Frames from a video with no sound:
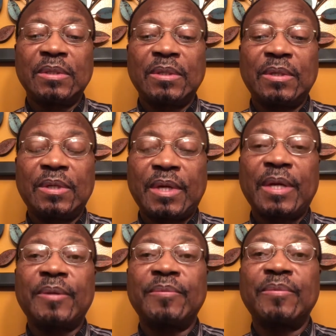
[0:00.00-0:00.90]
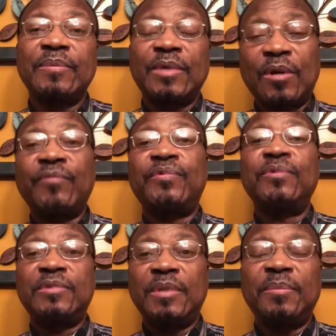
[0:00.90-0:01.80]
Okay? They
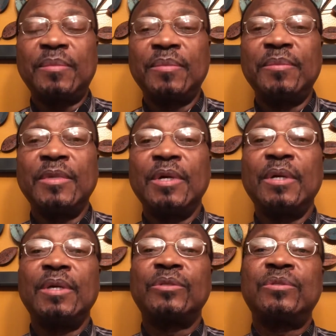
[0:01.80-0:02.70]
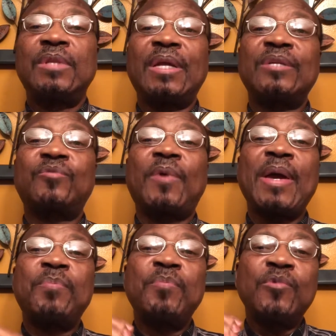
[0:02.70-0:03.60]
confuse them. That is why